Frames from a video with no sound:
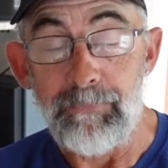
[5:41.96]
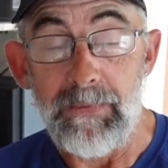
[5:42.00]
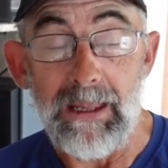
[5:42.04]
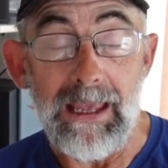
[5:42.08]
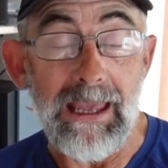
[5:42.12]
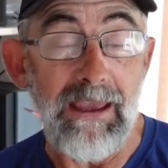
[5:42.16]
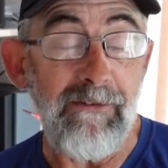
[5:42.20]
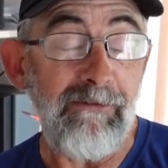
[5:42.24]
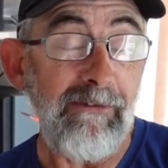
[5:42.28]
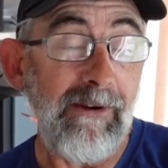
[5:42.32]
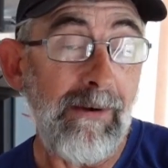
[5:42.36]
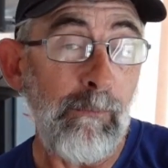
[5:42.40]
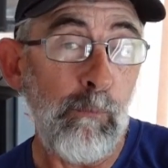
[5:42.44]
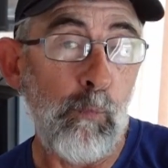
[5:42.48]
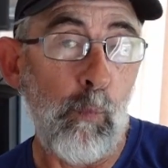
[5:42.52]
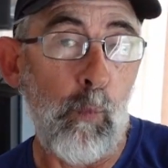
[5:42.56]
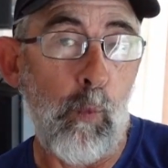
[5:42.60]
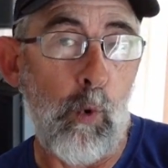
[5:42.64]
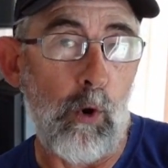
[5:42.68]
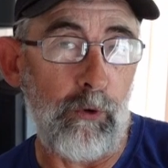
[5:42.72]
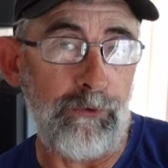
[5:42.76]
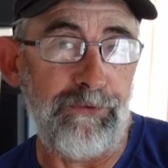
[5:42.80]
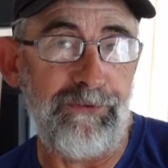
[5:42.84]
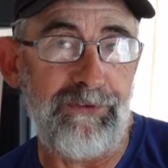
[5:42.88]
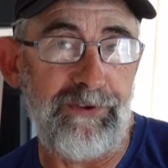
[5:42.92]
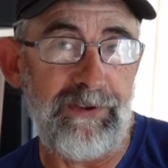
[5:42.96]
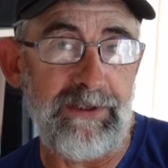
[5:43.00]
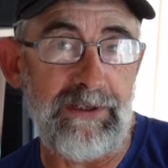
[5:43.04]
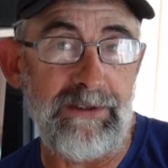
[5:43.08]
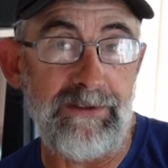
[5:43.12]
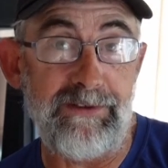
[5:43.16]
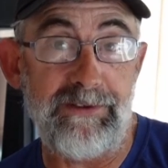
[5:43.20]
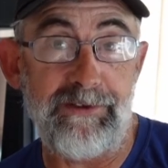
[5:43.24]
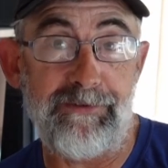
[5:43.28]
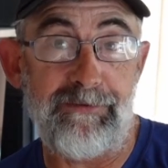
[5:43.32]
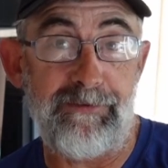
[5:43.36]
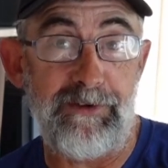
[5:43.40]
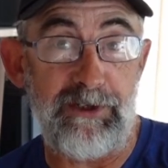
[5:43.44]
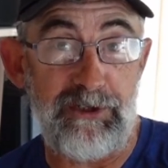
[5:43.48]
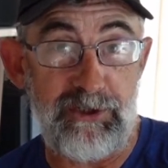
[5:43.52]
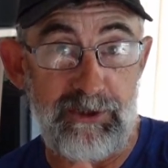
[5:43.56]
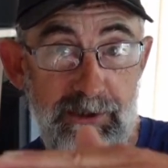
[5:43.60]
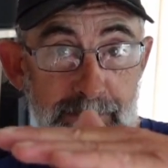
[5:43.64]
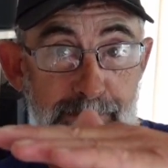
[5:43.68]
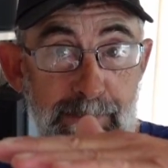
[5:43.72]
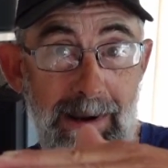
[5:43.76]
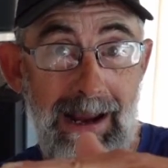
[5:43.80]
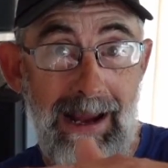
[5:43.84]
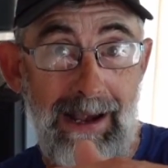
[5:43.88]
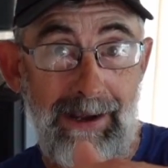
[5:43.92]
If I'm wanting to fish the
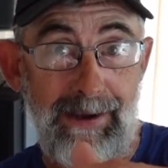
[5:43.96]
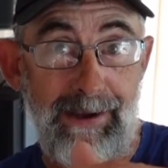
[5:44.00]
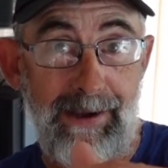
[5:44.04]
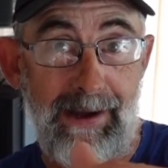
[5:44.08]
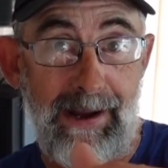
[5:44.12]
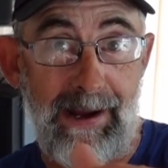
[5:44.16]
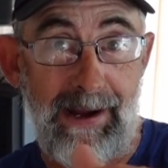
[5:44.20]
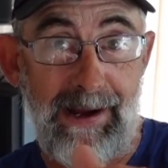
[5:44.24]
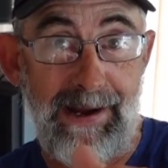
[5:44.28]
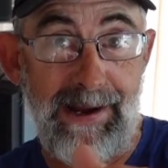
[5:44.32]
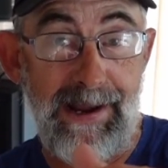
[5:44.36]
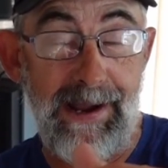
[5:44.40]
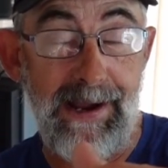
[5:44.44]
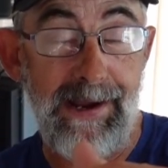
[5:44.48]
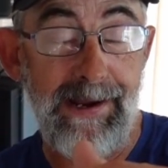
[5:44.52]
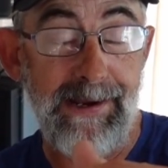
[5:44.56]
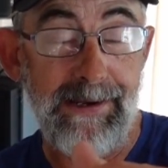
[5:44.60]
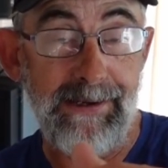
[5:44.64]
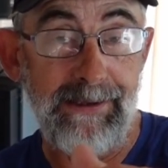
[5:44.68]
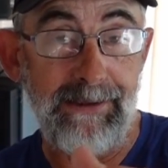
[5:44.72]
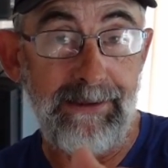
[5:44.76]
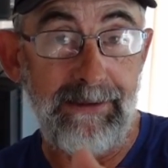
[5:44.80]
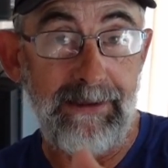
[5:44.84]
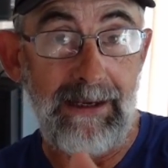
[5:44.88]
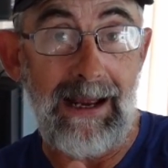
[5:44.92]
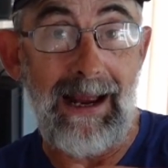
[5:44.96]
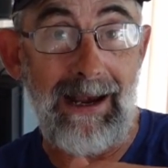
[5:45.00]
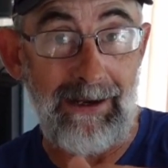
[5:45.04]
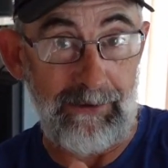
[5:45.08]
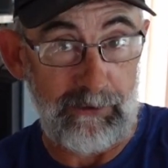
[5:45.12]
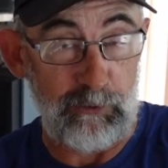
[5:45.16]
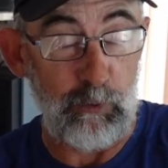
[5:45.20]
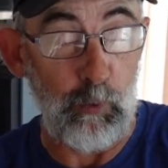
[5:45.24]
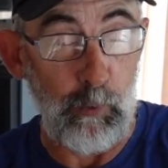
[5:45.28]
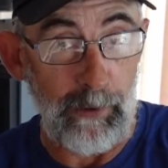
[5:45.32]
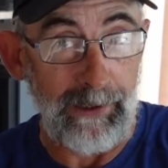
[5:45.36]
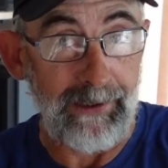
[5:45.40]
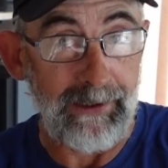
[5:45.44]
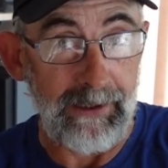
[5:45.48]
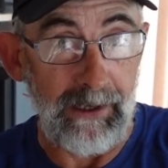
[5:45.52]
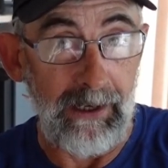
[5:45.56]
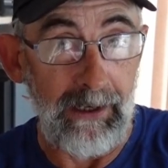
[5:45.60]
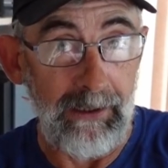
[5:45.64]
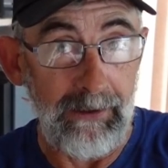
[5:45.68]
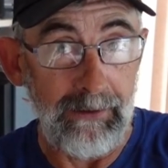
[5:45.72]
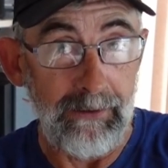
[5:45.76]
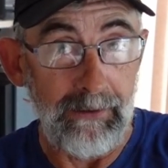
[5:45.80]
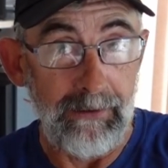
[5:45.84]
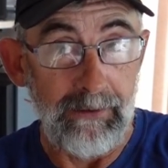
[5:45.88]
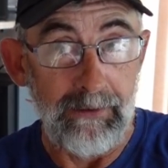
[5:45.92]
pattern higher and
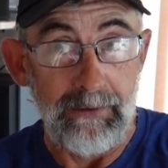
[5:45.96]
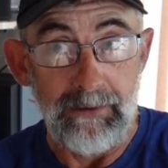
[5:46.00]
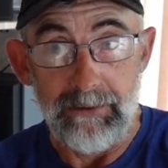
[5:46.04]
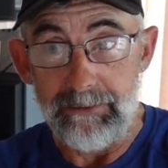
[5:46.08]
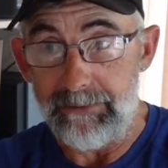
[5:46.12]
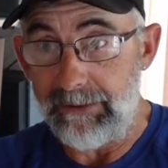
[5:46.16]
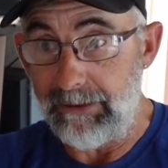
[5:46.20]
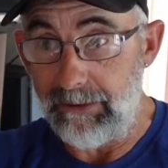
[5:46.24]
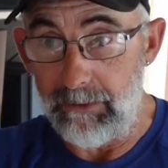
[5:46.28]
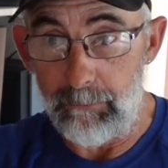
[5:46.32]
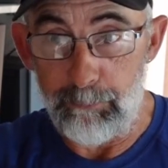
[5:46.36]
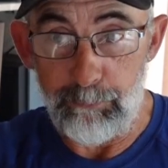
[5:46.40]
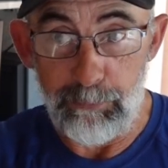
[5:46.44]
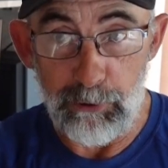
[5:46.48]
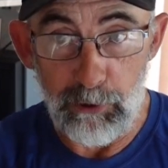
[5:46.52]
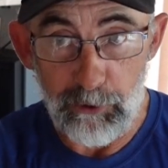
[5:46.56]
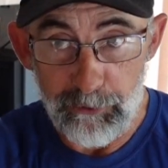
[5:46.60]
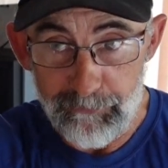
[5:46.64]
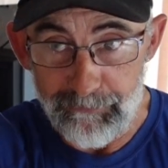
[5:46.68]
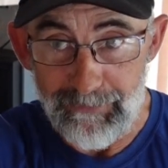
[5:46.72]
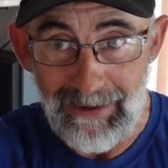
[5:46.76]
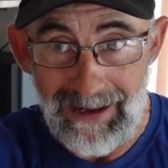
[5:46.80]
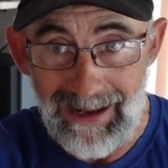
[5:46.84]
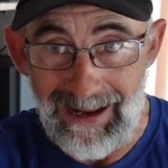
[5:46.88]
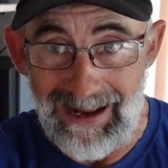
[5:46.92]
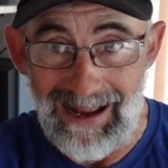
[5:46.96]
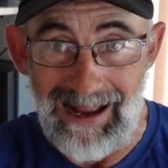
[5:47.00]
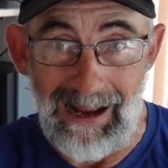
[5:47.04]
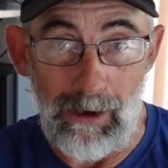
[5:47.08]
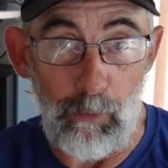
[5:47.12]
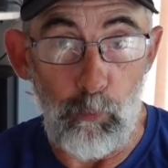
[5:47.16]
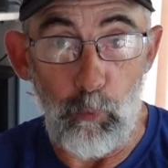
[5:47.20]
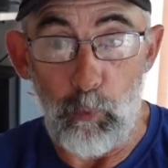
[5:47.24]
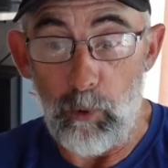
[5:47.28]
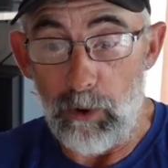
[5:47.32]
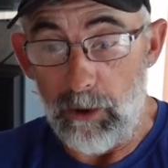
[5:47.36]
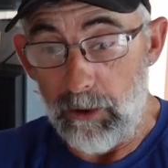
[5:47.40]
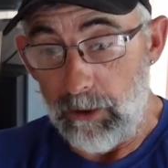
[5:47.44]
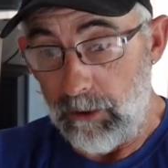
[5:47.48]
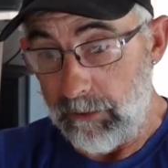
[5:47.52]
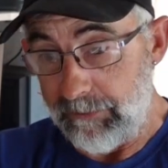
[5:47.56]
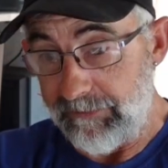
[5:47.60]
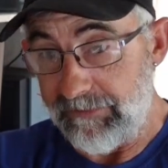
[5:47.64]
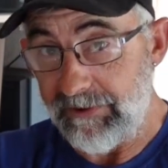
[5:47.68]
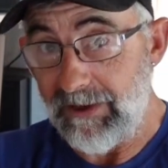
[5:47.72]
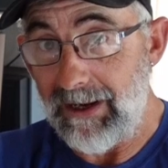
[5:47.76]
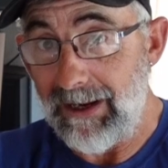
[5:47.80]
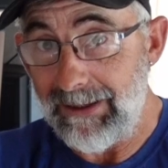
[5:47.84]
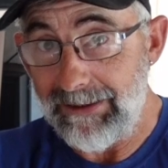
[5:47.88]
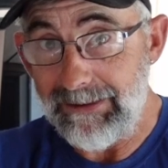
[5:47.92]
quicker, then I'll put that out,
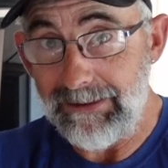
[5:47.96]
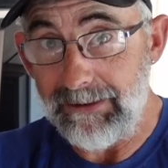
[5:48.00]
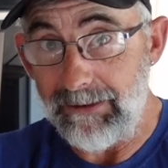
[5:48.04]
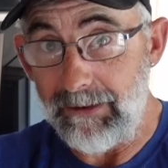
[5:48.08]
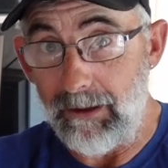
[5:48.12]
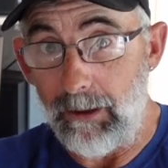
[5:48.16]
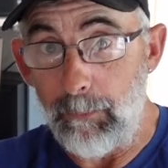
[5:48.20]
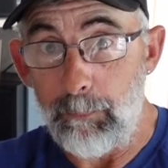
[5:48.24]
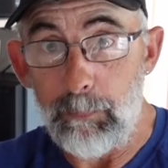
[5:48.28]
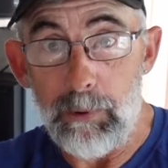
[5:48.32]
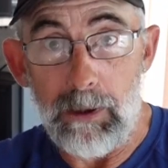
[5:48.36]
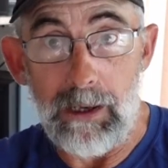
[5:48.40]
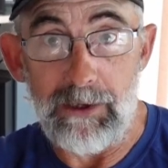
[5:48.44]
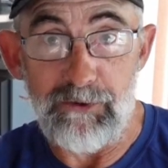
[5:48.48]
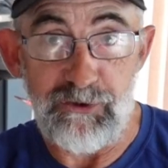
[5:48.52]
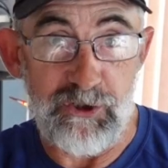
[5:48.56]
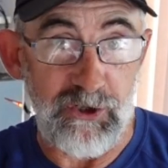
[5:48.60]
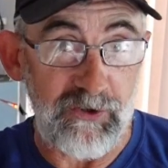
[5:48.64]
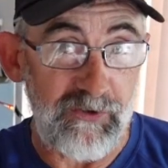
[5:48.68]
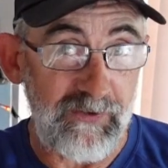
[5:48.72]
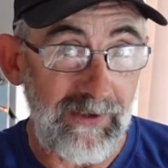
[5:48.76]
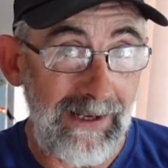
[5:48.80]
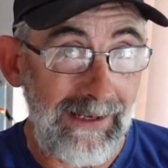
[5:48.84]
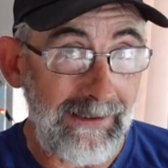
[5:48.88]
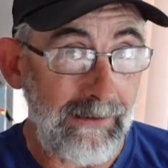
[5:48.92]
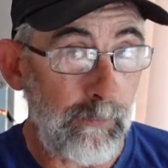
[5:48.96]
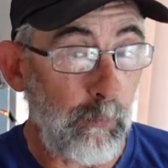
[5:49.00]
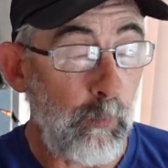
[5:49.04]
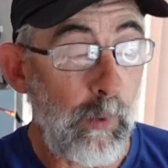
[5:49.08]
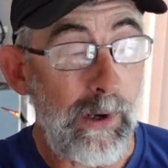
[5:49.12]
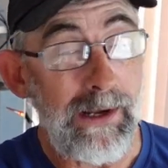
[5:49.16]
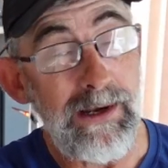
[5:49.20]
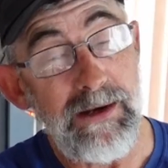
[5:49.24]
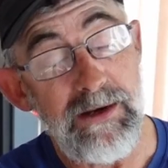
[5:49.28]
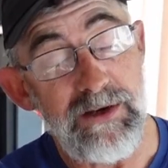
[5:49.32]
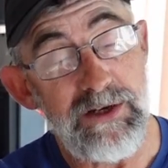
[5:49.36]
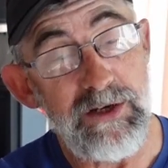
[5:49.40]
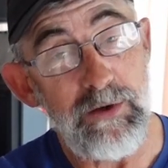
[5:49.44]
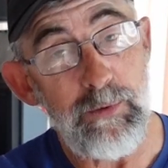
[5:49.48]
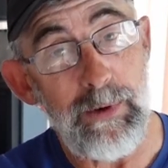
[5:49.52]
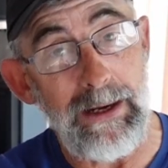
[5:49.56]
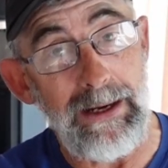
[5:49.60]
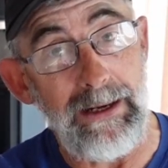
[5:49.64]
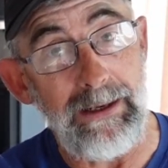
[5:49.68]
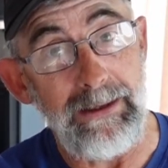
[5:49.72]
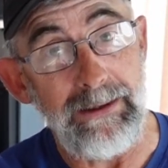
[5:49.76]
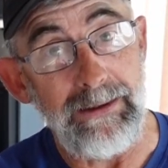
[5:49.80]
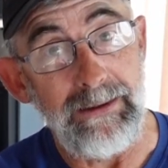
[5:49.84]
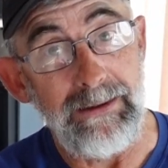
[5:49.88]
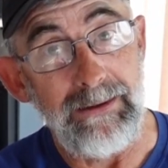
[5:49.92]
tighten up, and just let the wind do
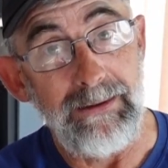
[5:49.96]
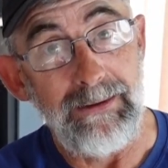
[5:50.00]
it.